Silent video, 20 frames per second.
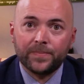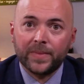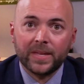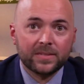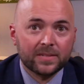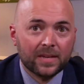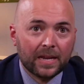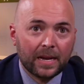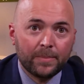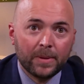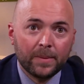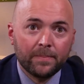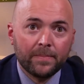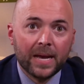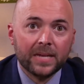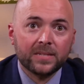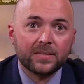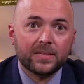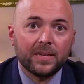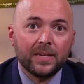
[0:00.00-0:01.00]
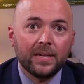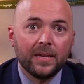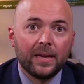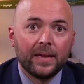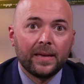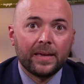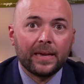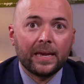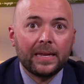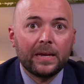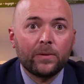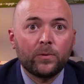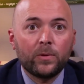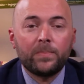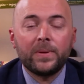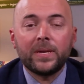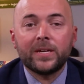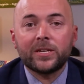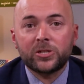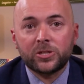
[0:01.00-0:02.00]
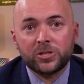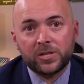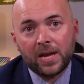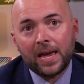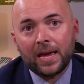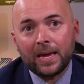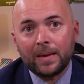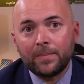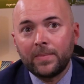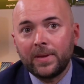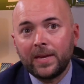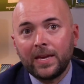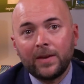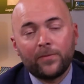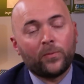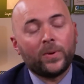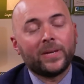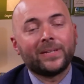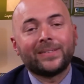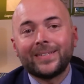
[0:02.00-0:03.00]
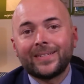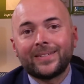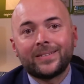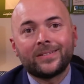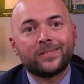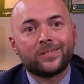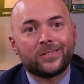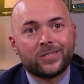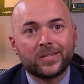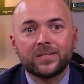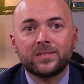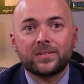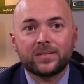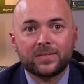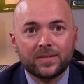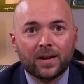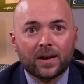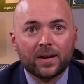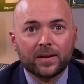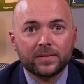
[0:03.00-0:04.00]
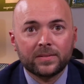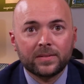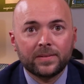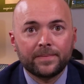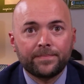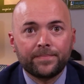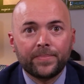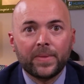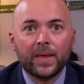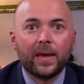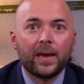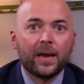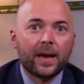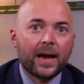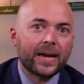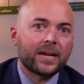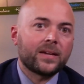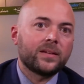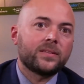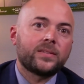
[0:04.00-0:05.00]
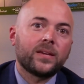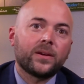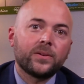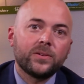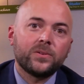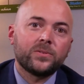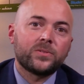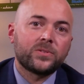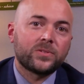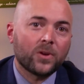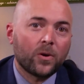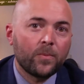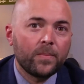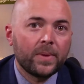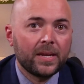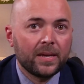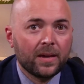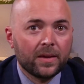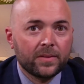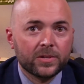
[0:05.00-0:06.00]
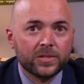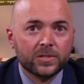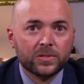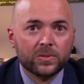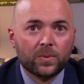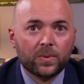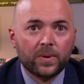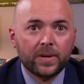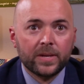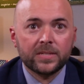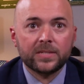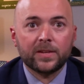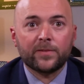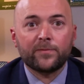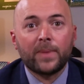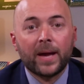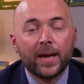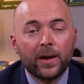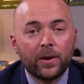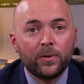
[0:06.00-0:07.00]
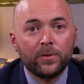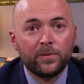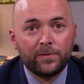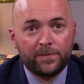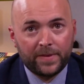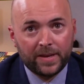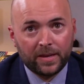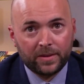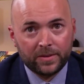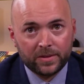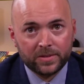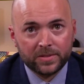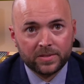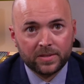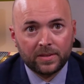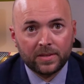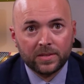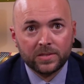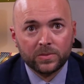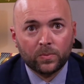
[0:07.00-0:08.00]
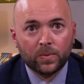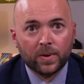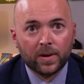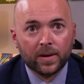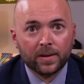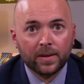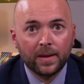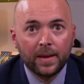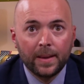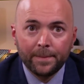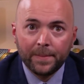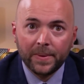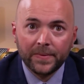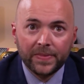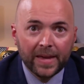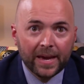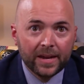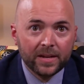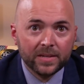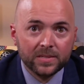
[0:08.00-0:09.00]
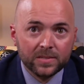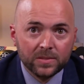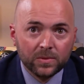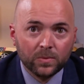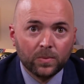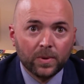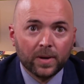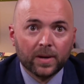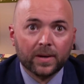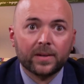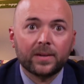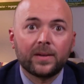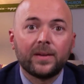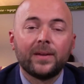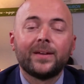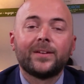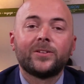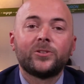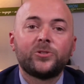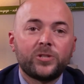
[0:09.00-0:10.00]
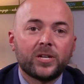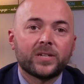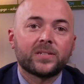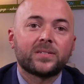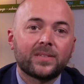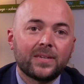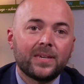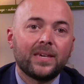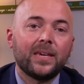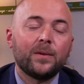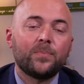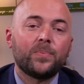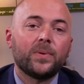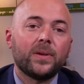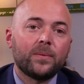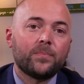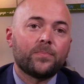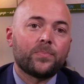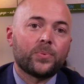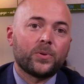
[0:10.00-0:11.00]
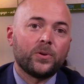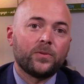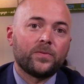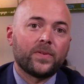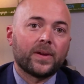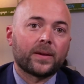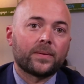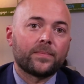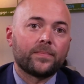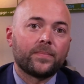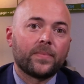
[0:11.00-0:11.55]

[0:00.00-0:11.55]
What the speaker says: It's going to be messy, and it would be a shame if we didn't just start. I can tell you so many other stories of my own failures in this work, but that is the work. Just keep improving.